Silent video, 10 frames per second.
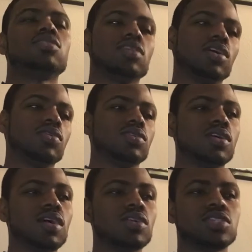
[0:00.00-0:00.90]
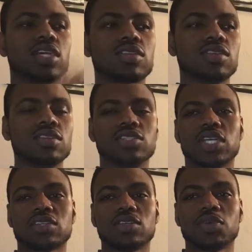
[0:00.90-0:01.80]
oh, check the
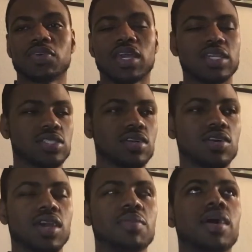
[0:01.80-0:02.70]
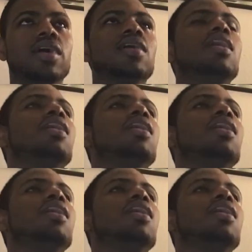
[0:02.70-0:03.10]
notification. Okay, bye.